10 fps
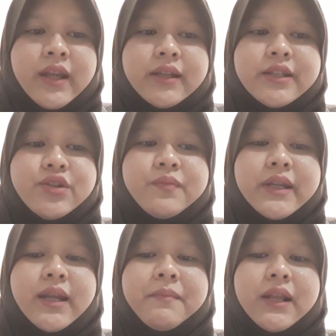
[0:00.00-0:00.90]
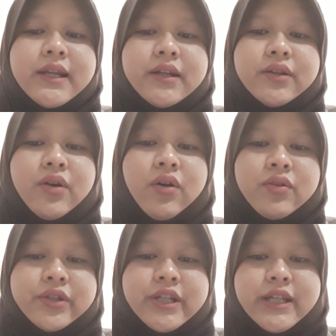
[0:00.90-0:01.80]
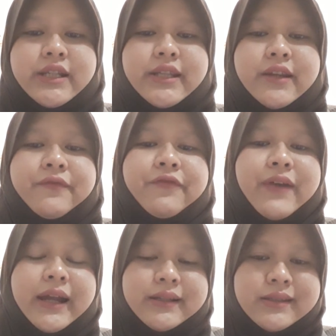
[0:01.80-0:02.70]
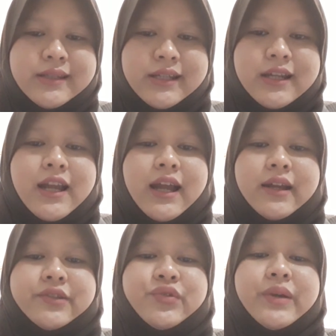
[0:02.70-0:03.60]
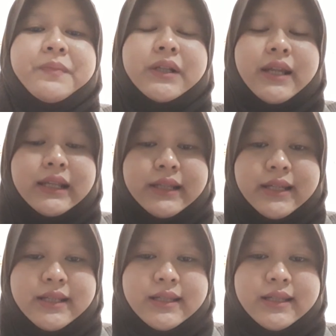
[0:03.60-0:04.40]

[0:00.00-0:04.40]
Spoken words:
The human umbilical cord is in fact a triple helix.